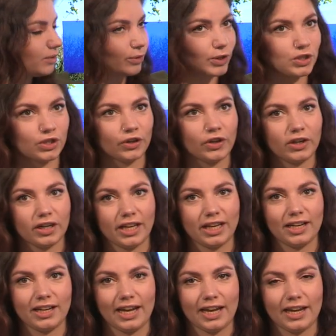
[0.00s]
return
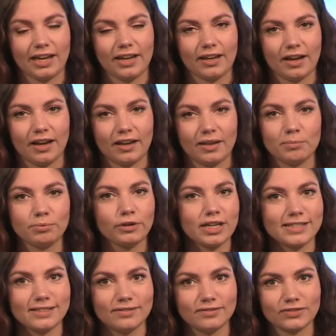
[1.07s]
in a
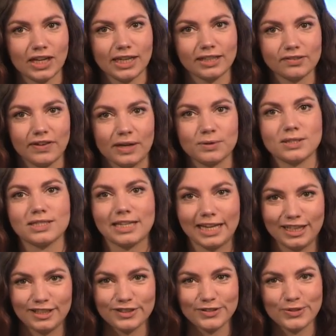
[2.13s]
impressive kind of
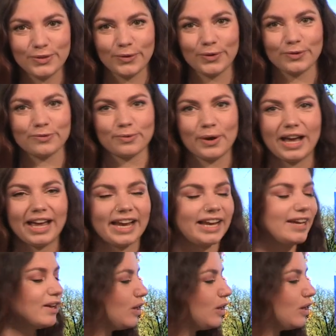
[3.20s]
outstanding sort of way.